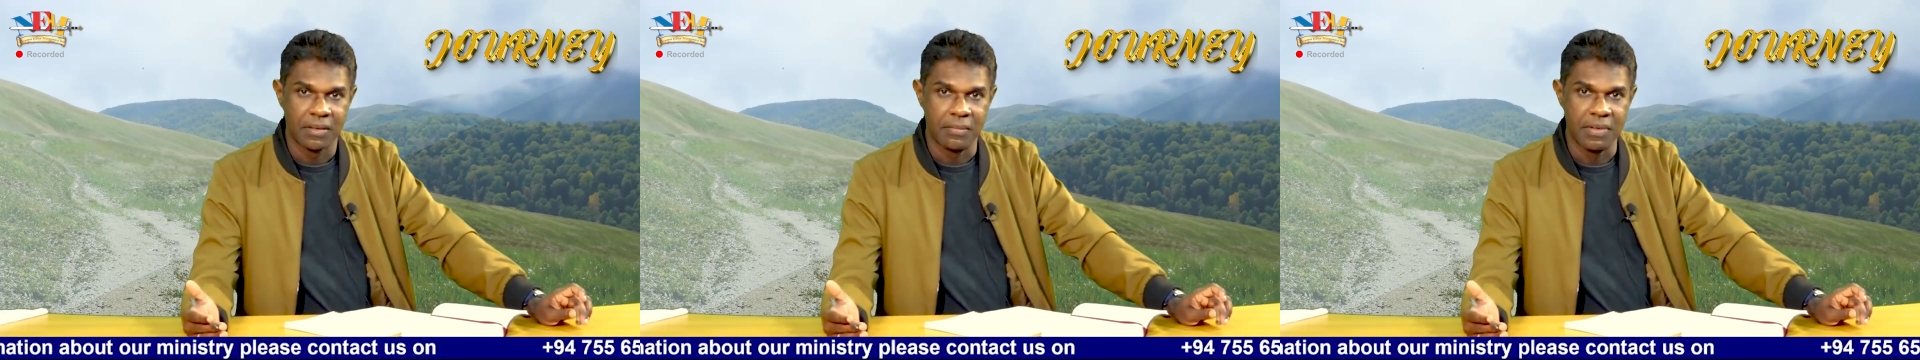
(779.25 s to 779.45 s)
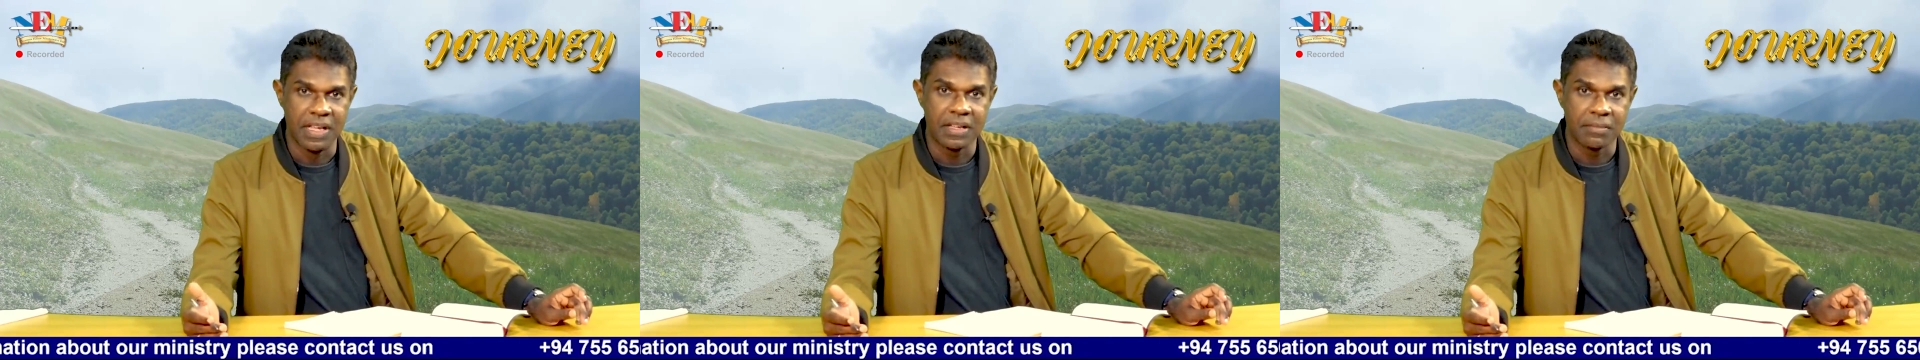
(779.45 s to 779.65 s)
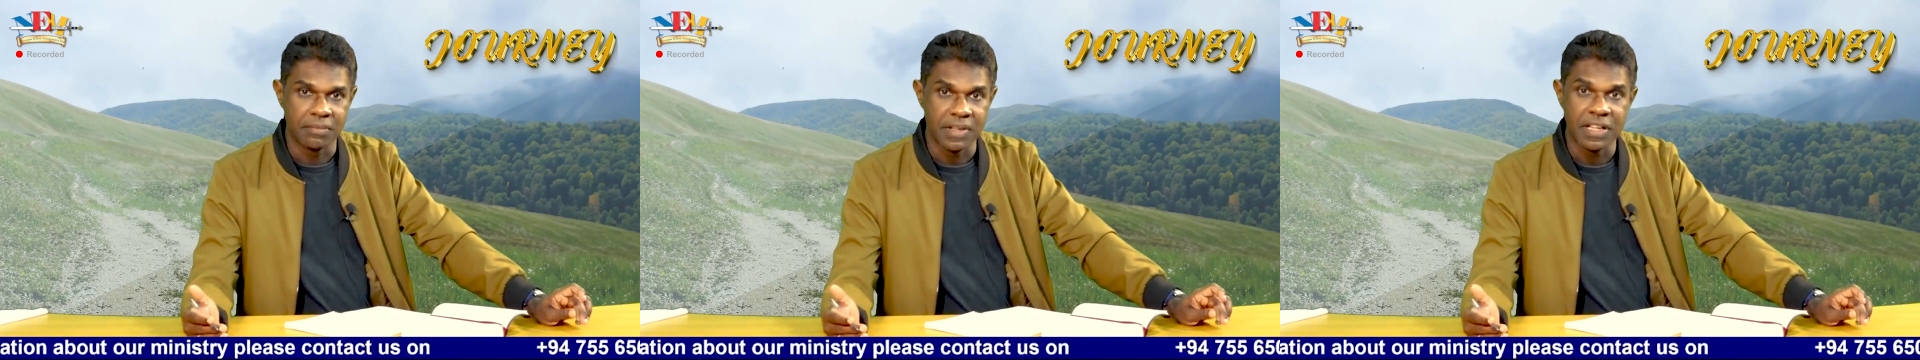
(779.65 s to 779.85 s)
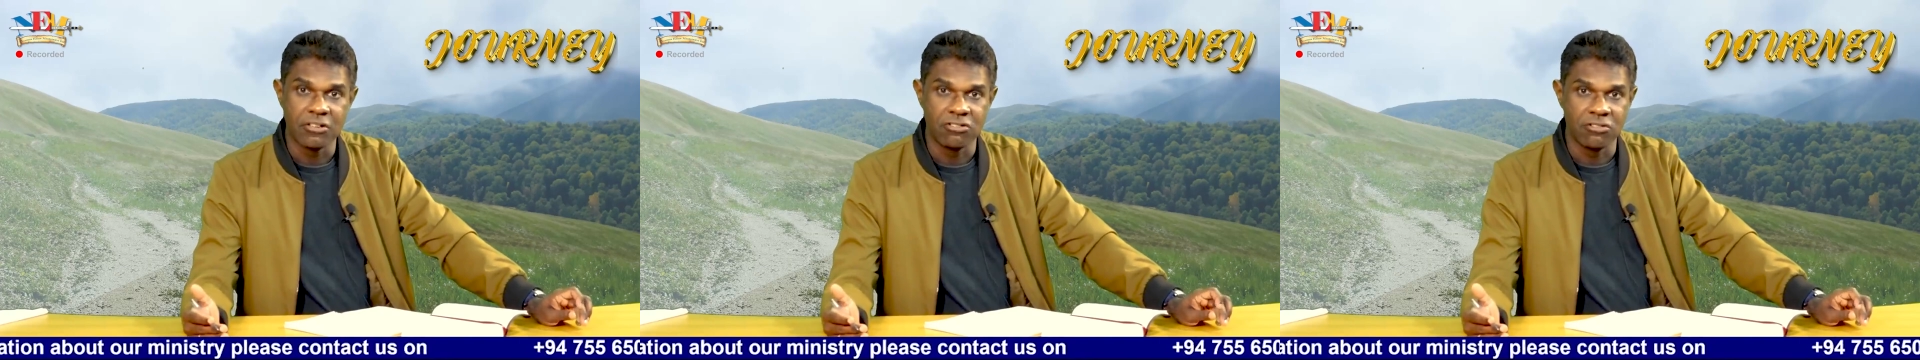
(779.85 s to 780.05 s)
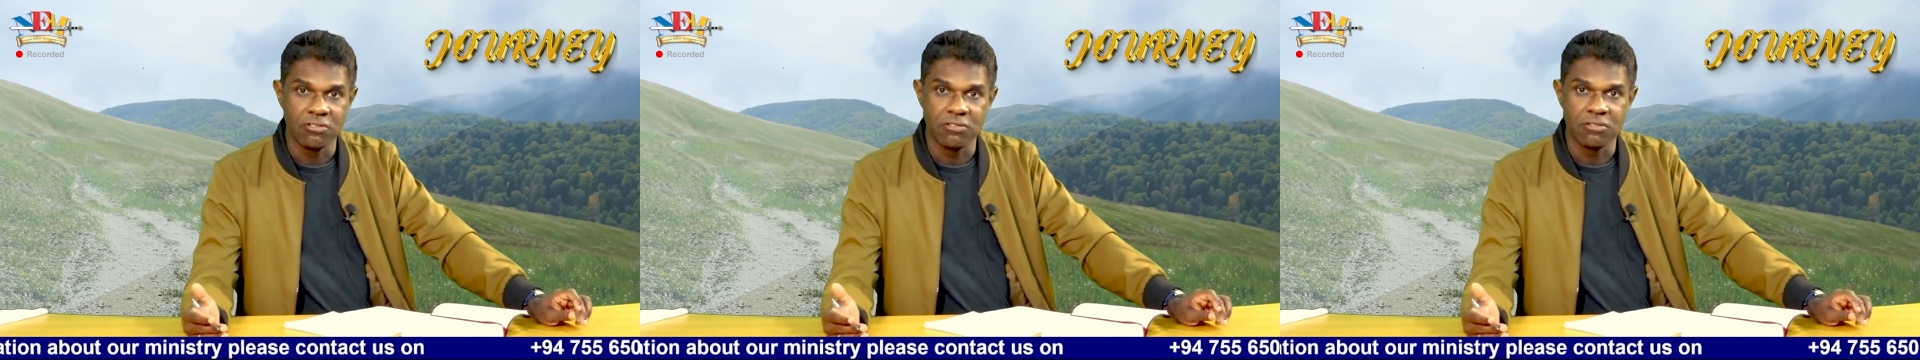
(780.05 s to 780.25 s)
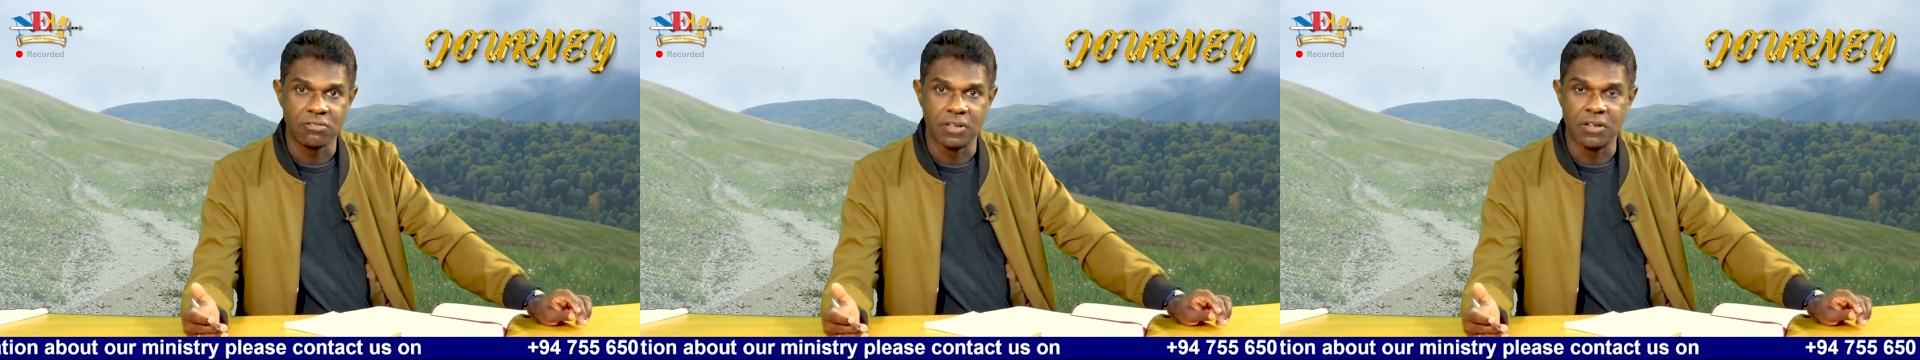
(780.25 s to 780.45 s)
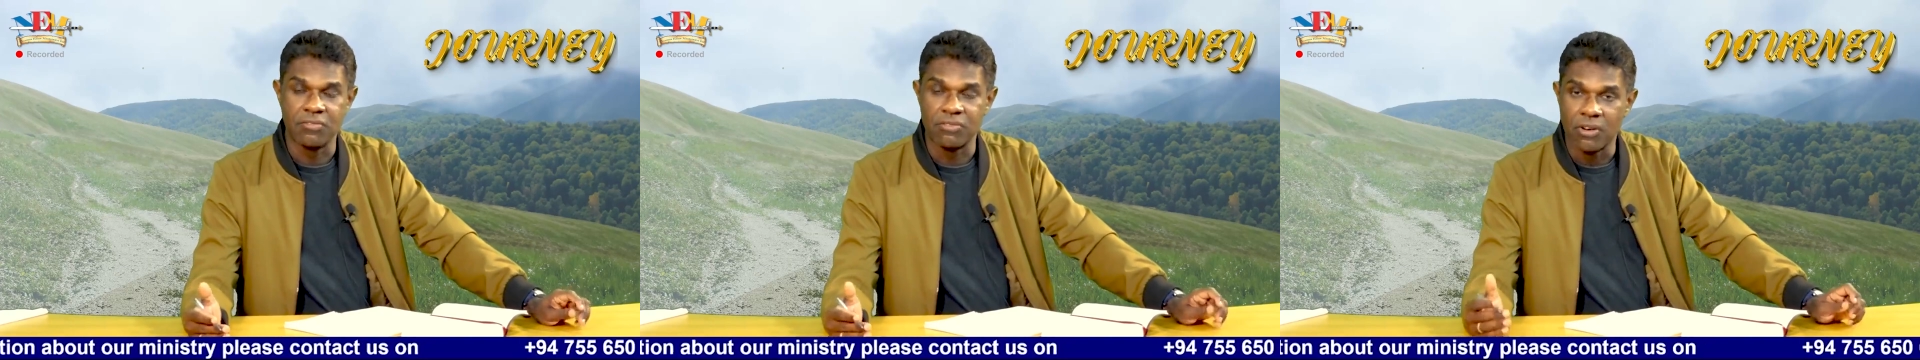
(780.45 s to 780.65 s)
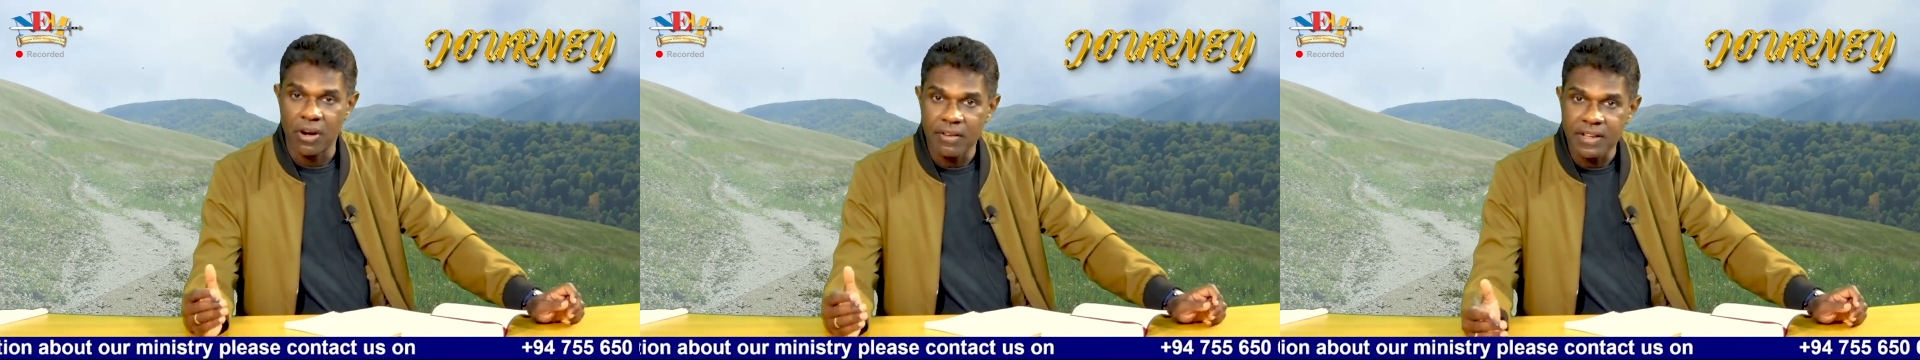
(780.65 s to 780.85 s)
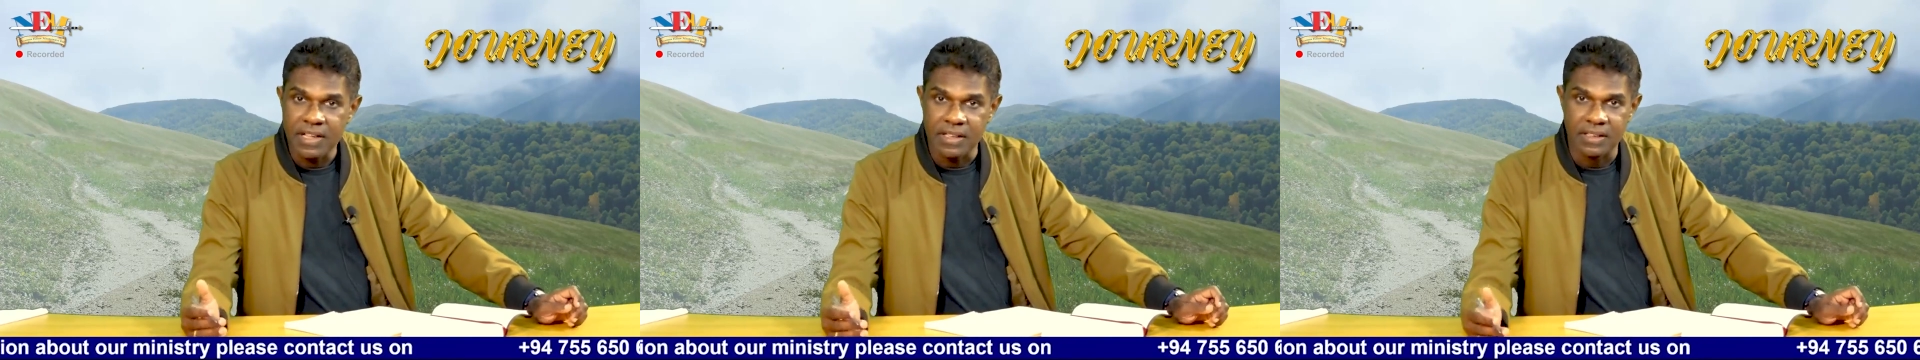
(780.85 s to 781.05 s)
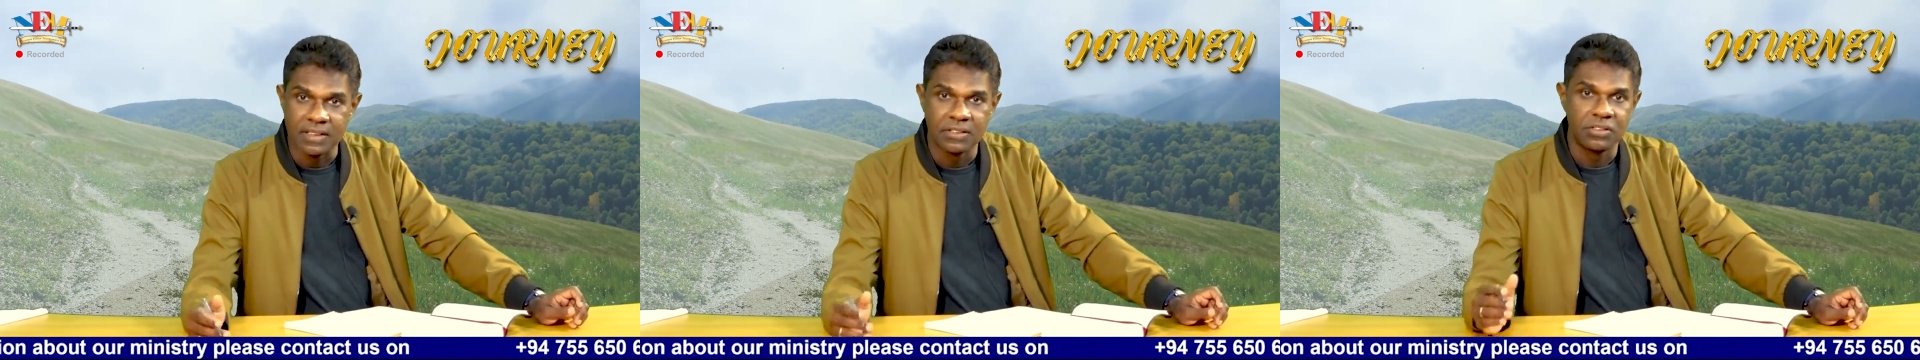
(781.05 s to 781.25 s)
make you a
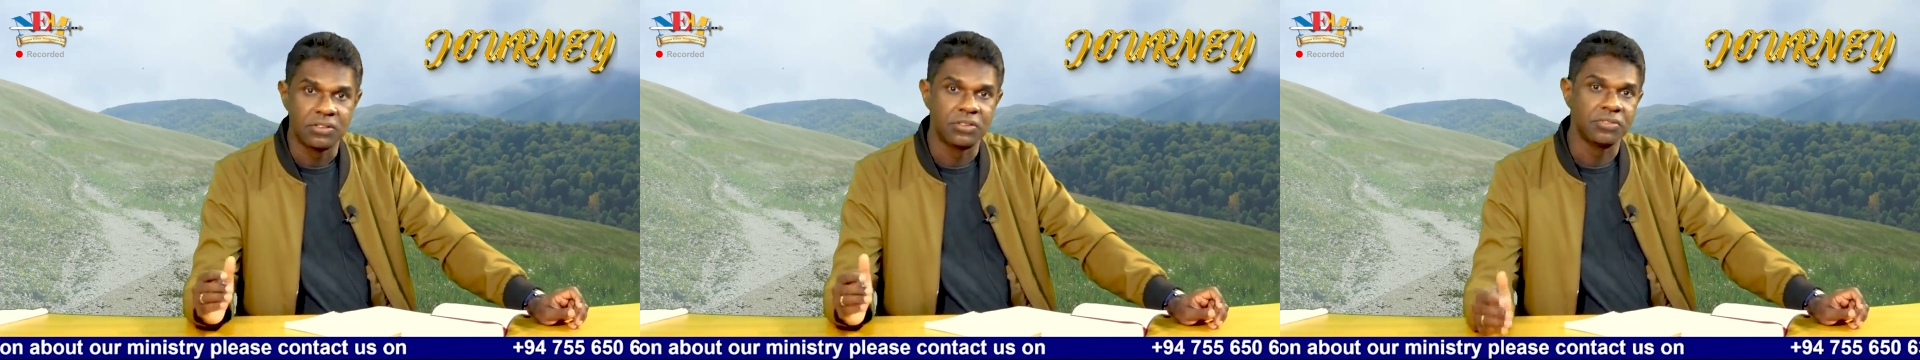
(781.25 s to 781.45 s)
warrior